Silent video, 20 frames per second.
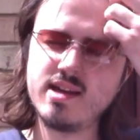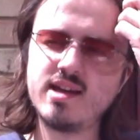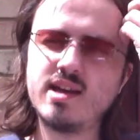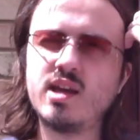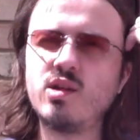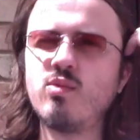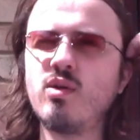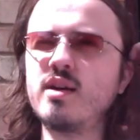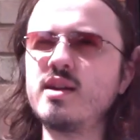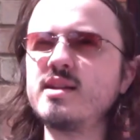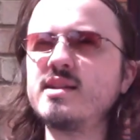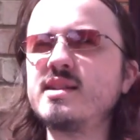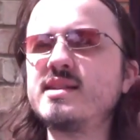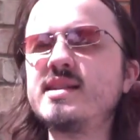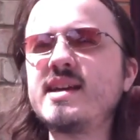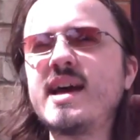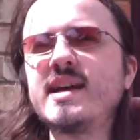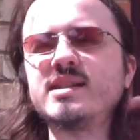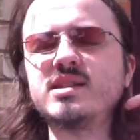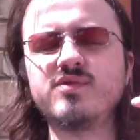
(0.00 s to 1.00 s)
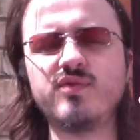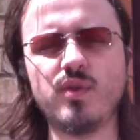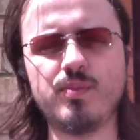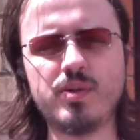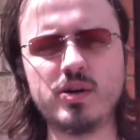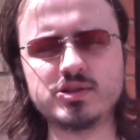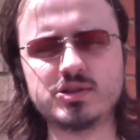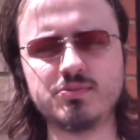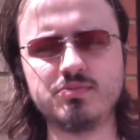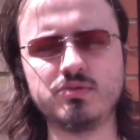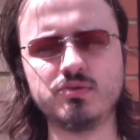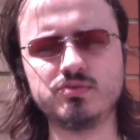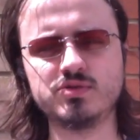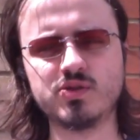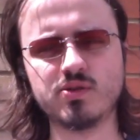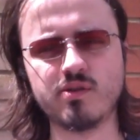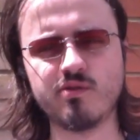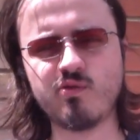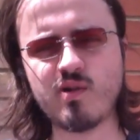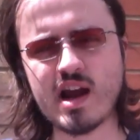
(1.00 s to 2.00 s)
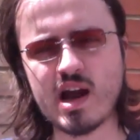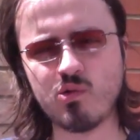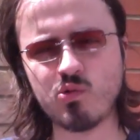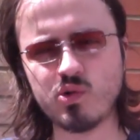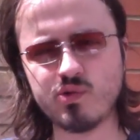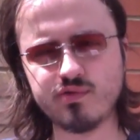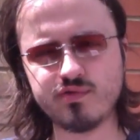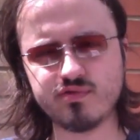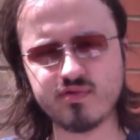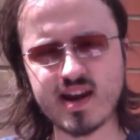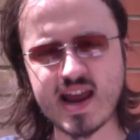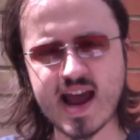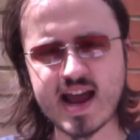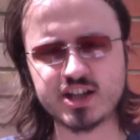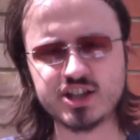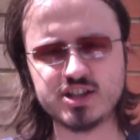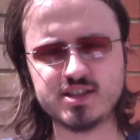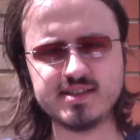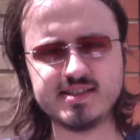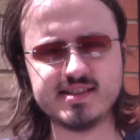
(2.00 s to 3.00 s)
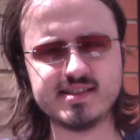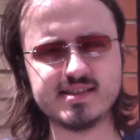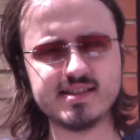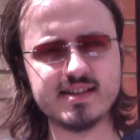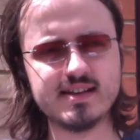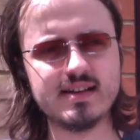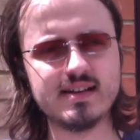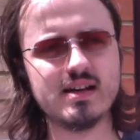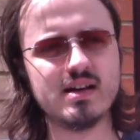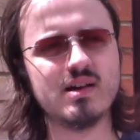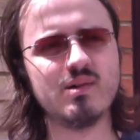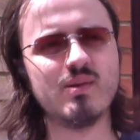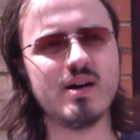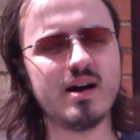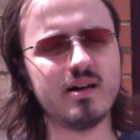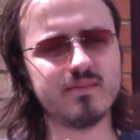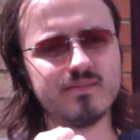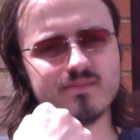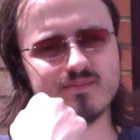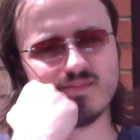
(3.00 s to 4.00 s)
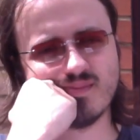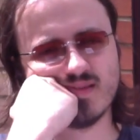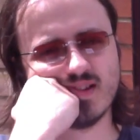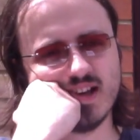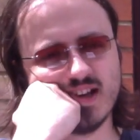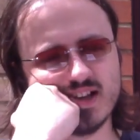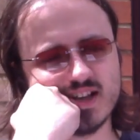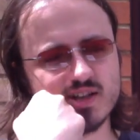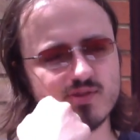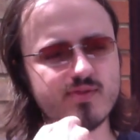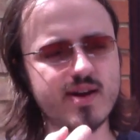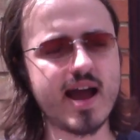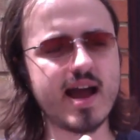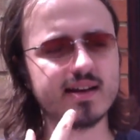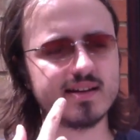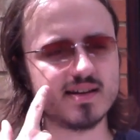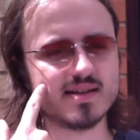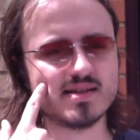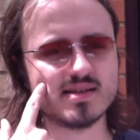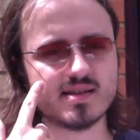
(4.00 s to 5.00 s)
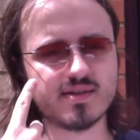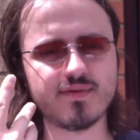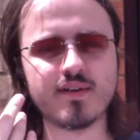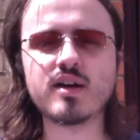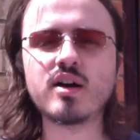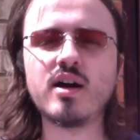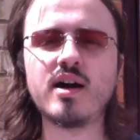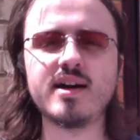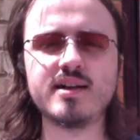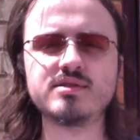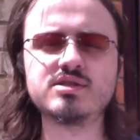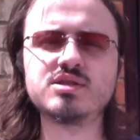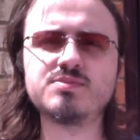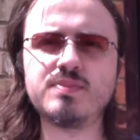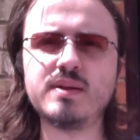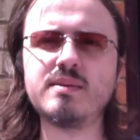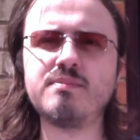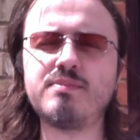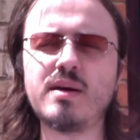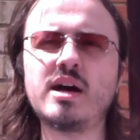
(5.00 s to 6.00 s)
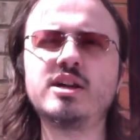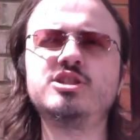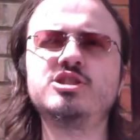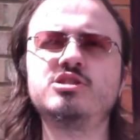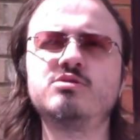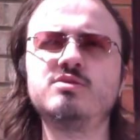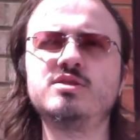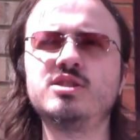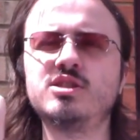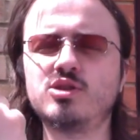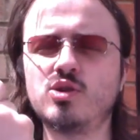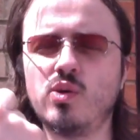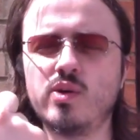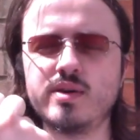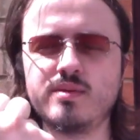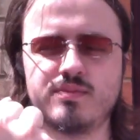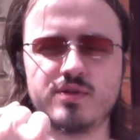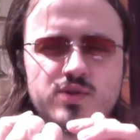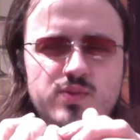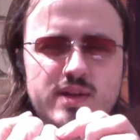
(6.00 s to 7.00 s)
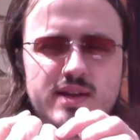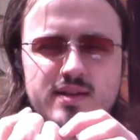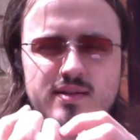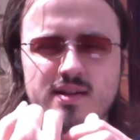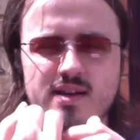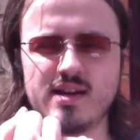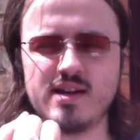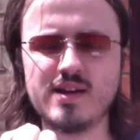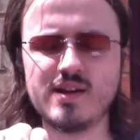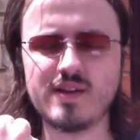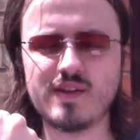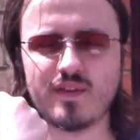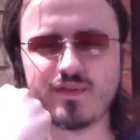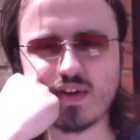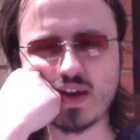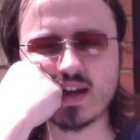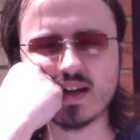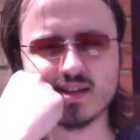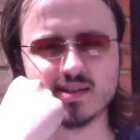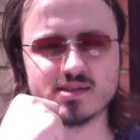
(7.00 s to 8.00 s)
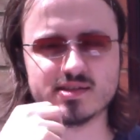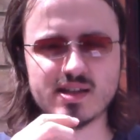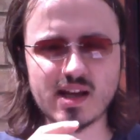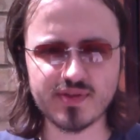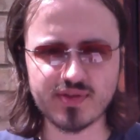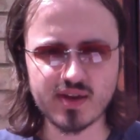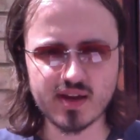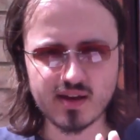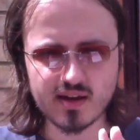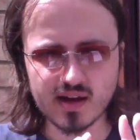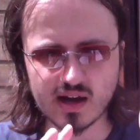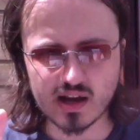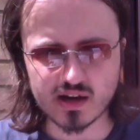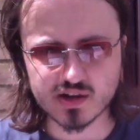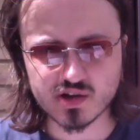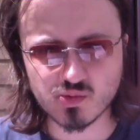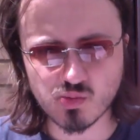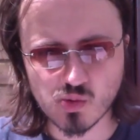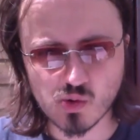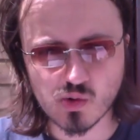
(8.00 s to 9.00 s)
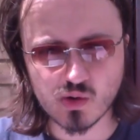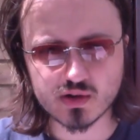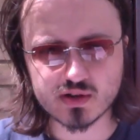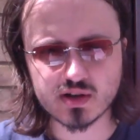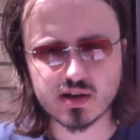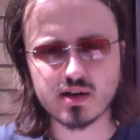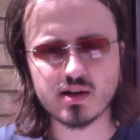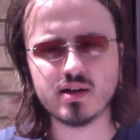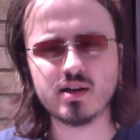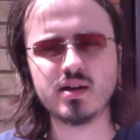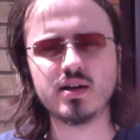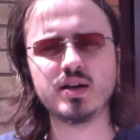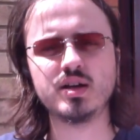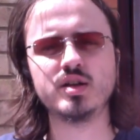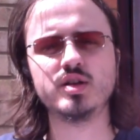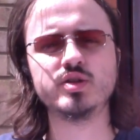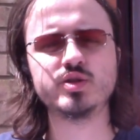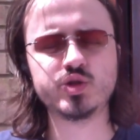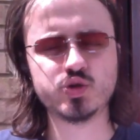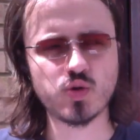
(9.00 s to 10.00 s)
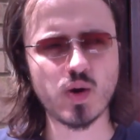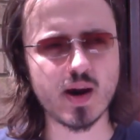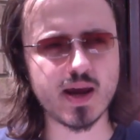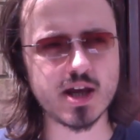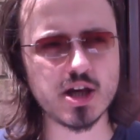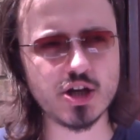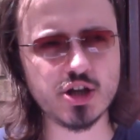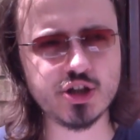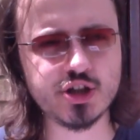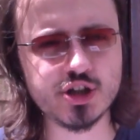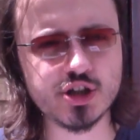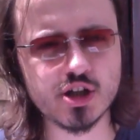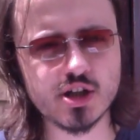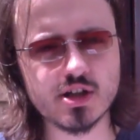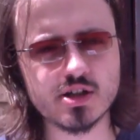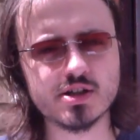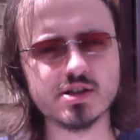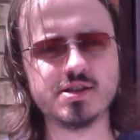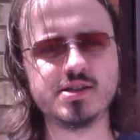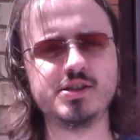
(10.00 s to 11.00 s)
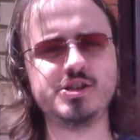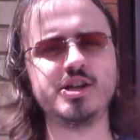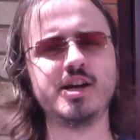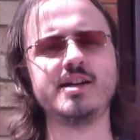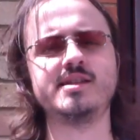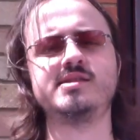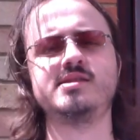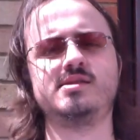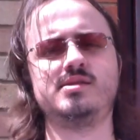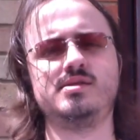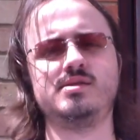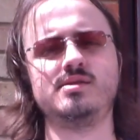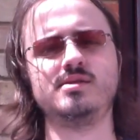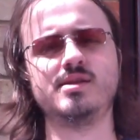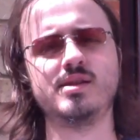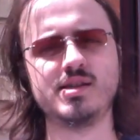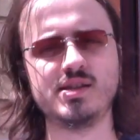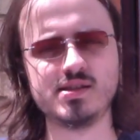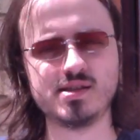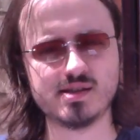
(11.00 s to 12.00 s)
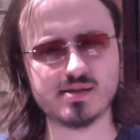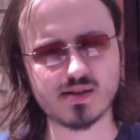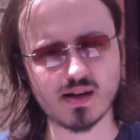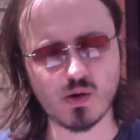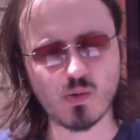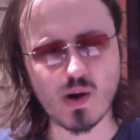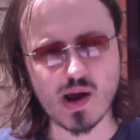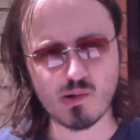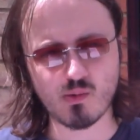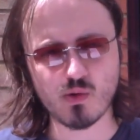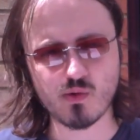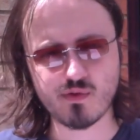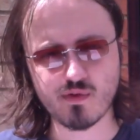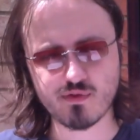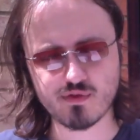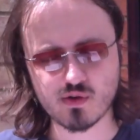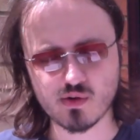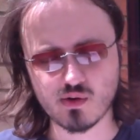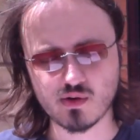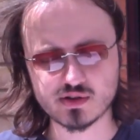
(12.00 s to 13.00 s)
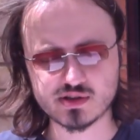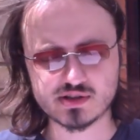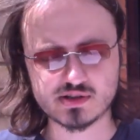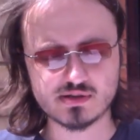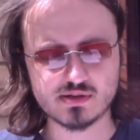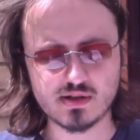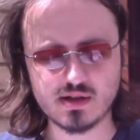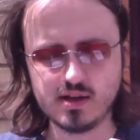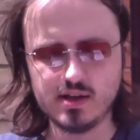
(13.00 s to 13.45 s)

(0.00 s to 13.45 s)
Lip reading: He wanted to test for possible sort of werewolf reactions. Well, he just reacted as if a guy had just been punched with a coin between the fingers. Nothing untoward, strange, to suggest that he's a werewolf, of course.